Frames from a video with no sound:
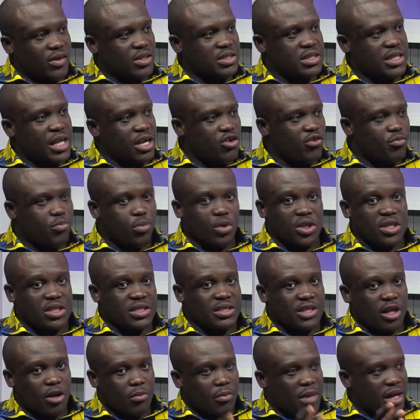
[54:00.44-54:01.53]
of our C I D of police
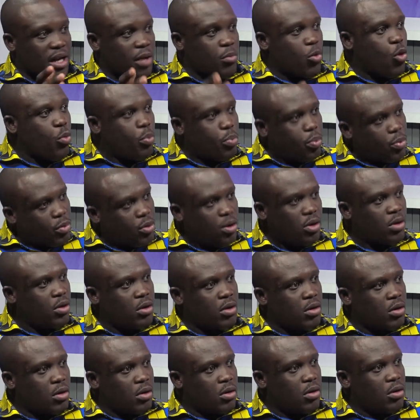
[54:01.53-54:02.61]
is now Madam Hope,
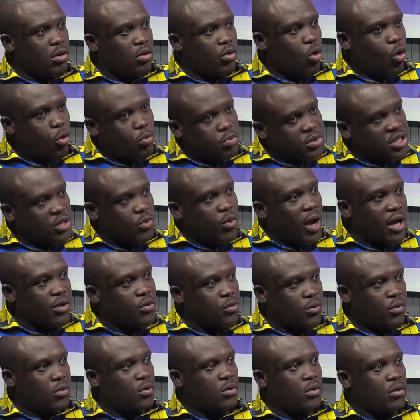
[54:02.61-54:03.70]
Hope
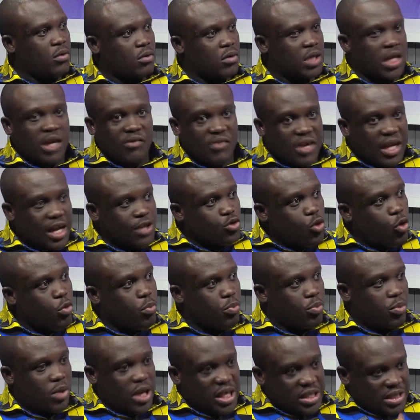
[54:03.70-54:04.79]
Tiwado, giving us
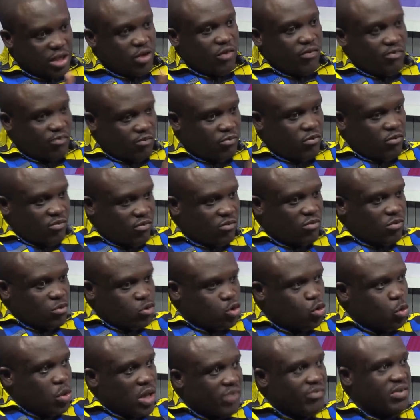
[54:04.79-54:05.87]
hope instead of
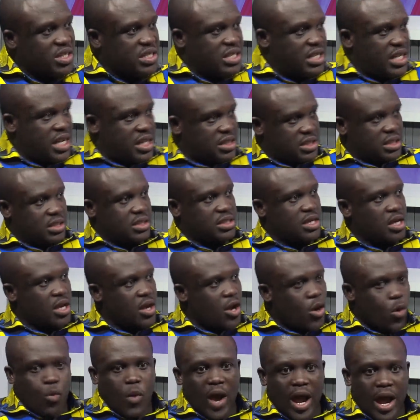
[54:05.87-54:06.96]
doing investigations,
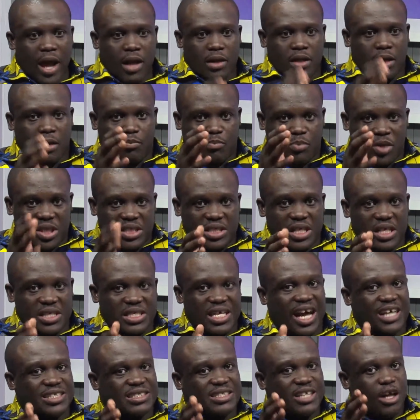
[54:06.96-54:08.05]
where the presidency
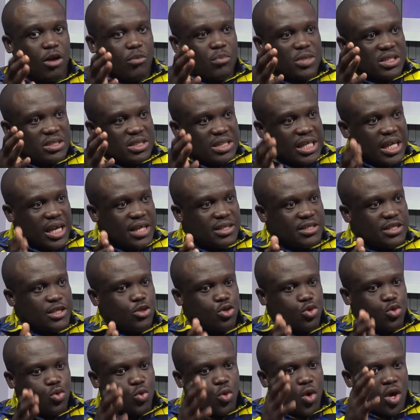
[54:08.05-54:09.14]
has now been turned
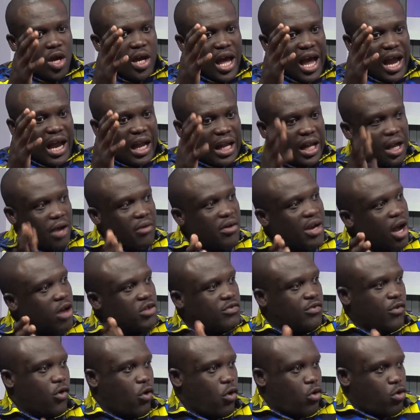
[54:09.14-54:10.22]
into a
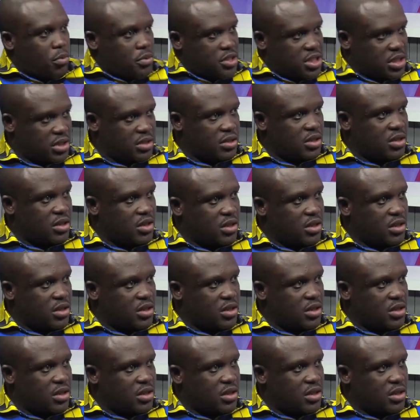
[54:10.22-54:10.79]
clearinghouse for corruption.